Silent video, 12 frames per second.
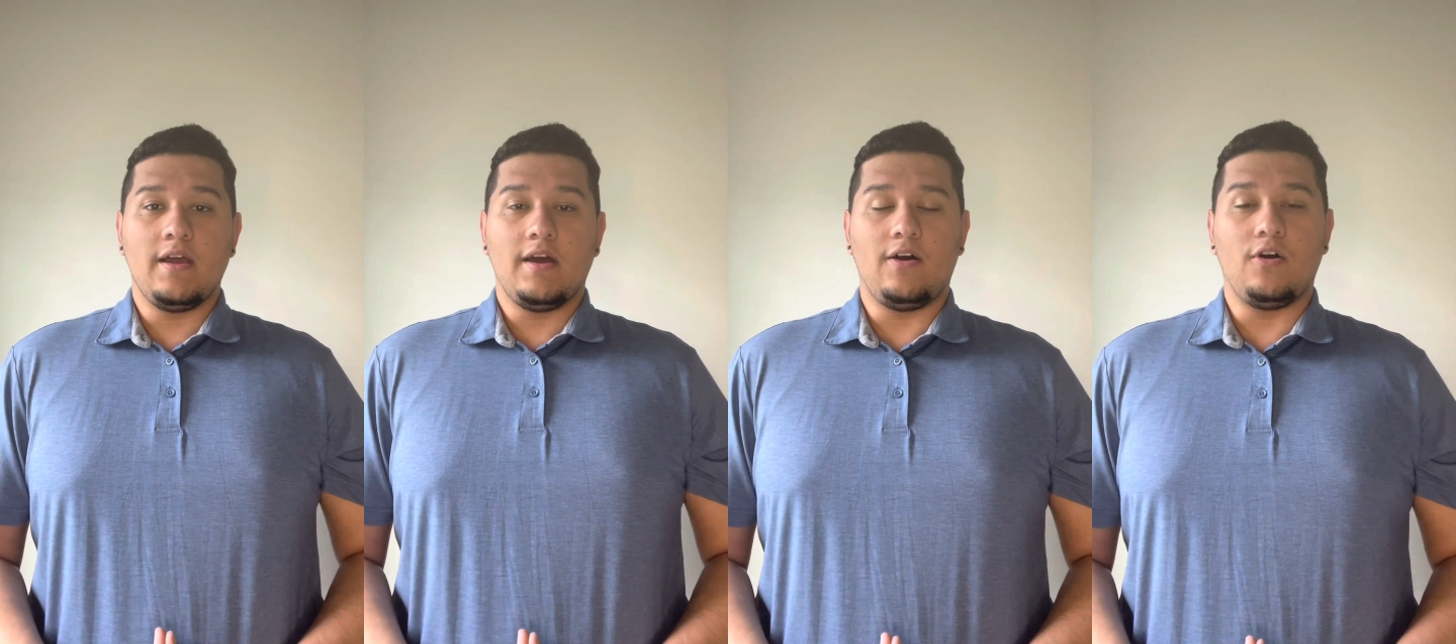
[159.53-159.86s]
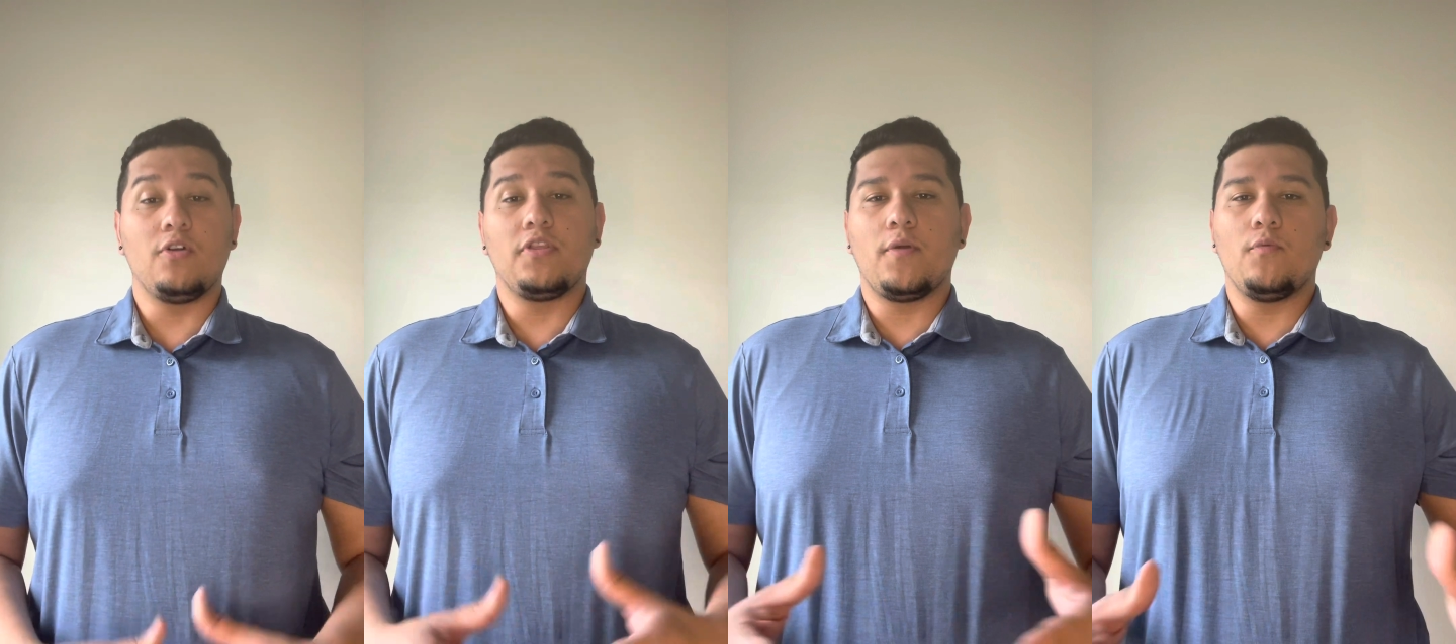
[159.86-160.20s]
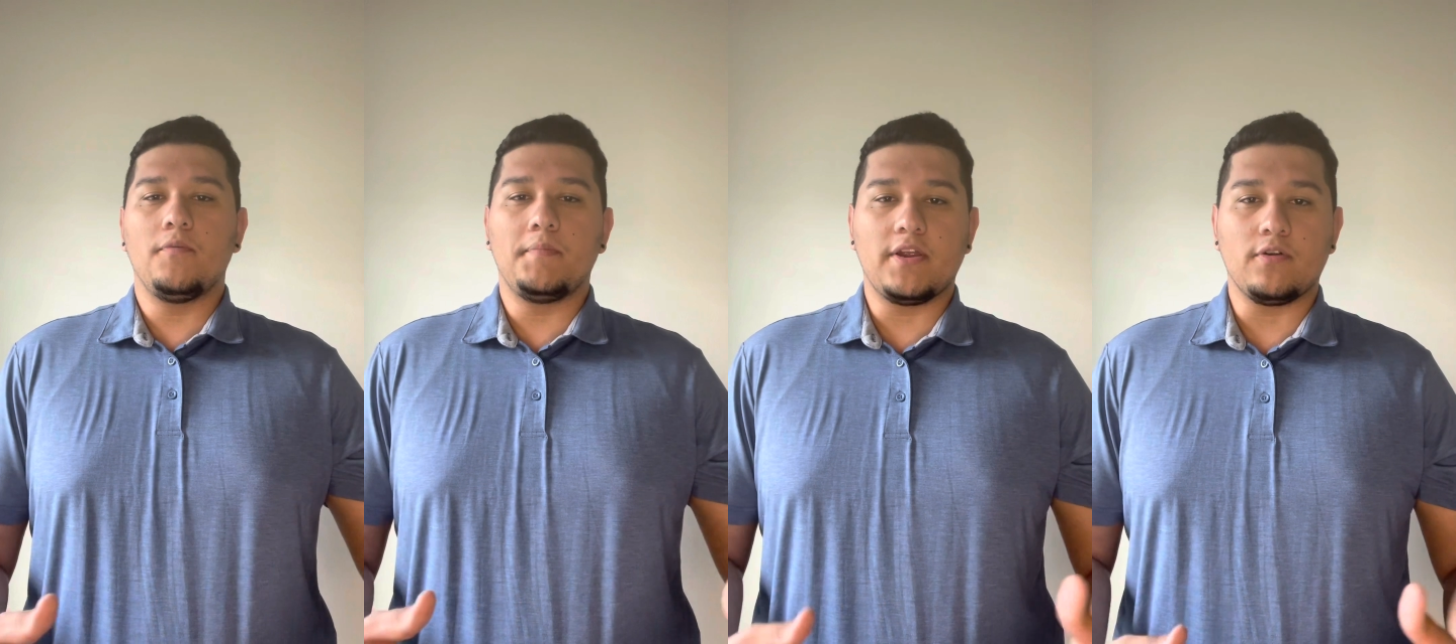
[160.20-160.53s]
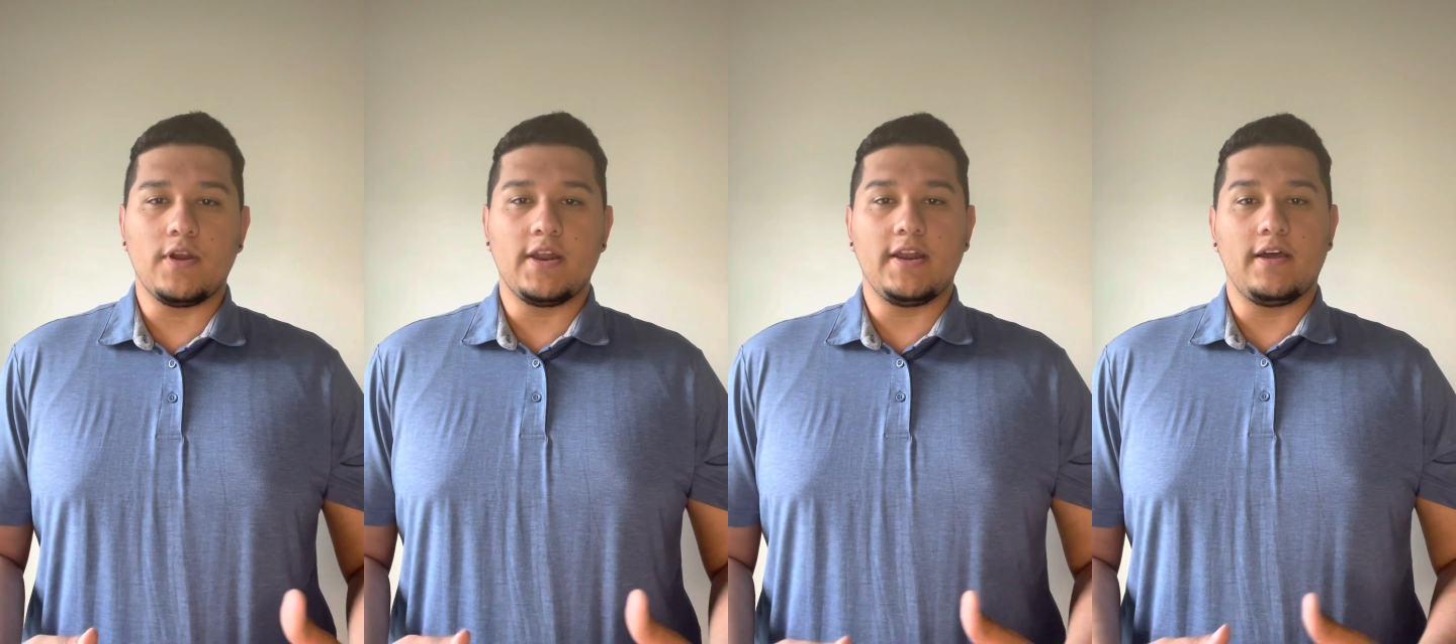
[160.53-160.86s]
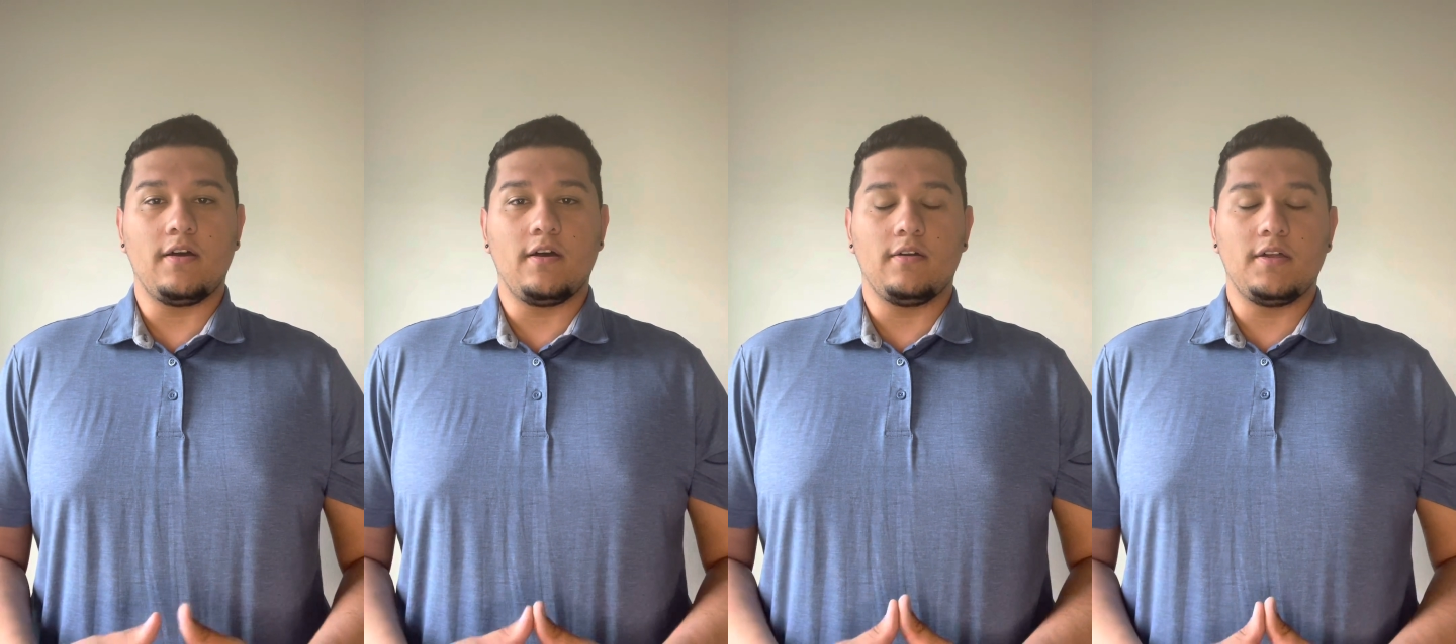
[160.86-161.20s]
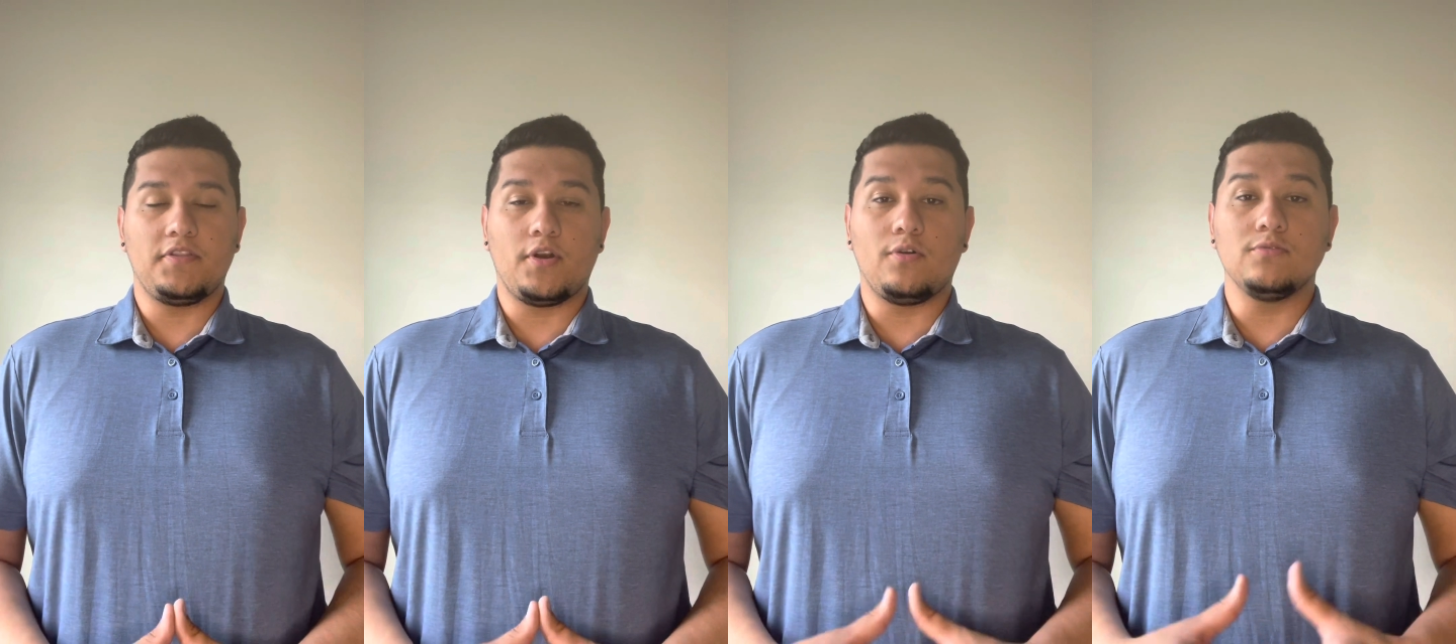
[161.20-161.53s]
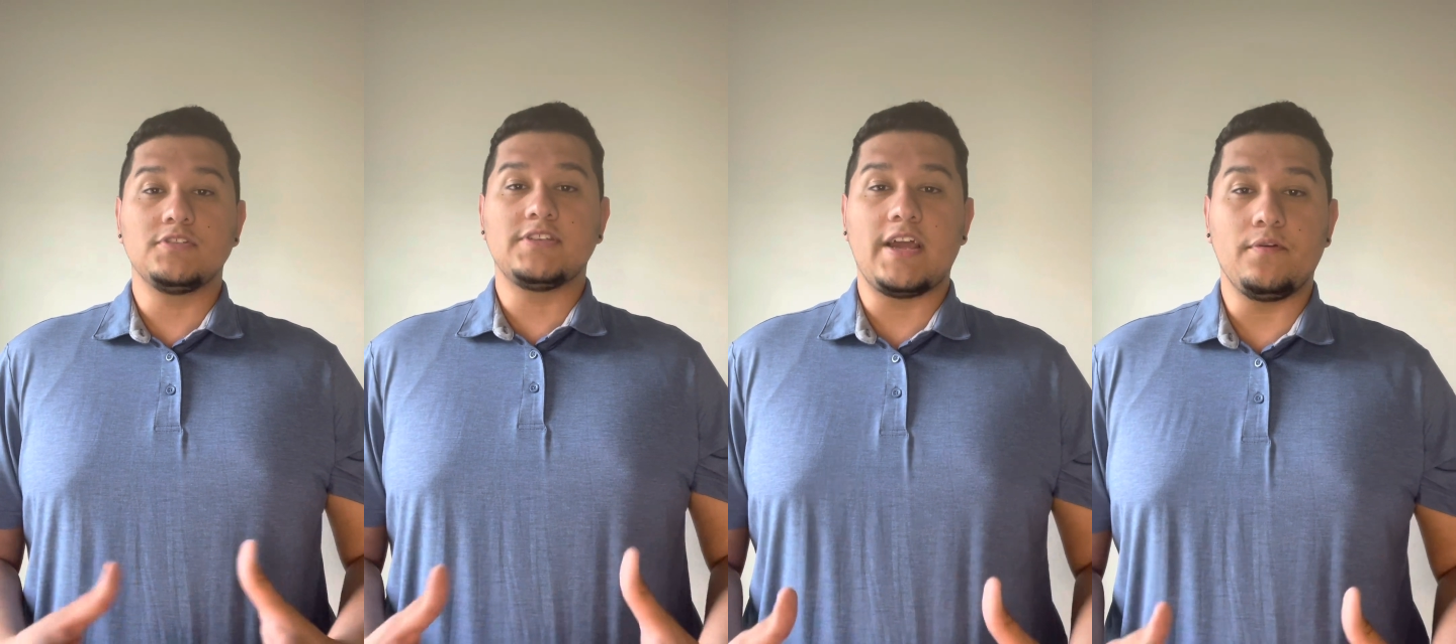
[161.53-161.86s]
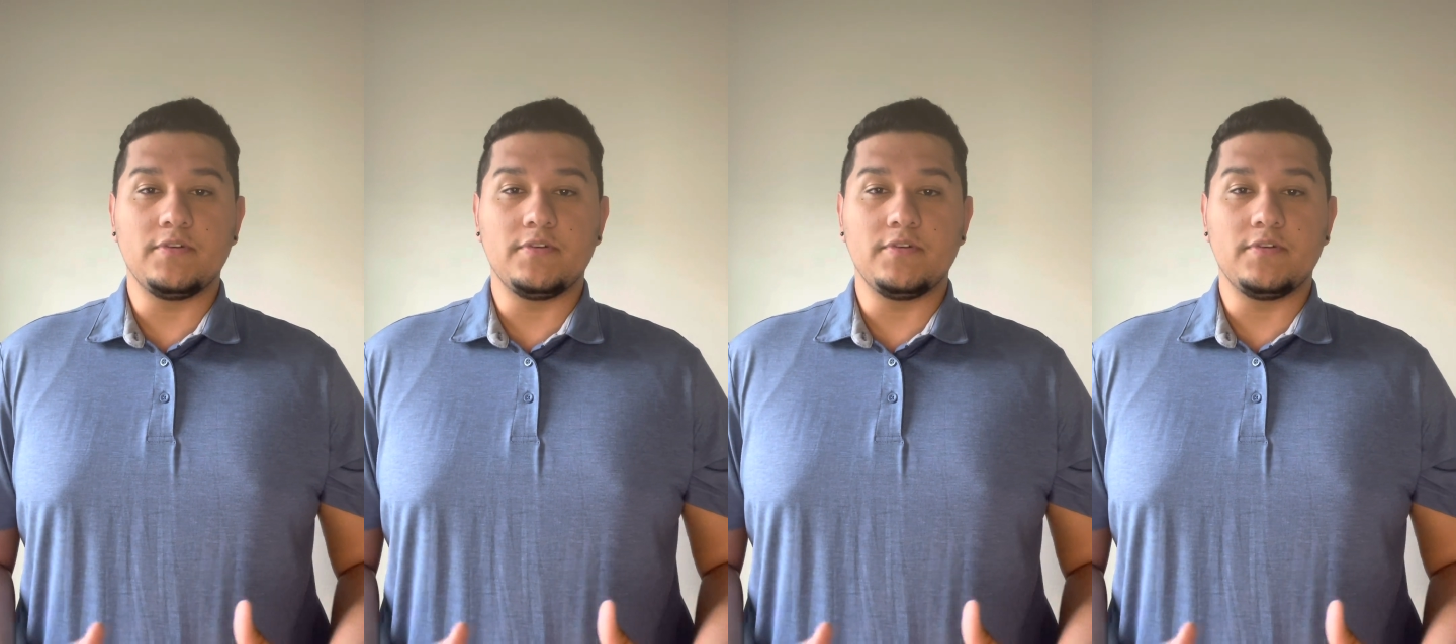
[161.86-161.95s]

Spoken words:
or they will be creating their own site,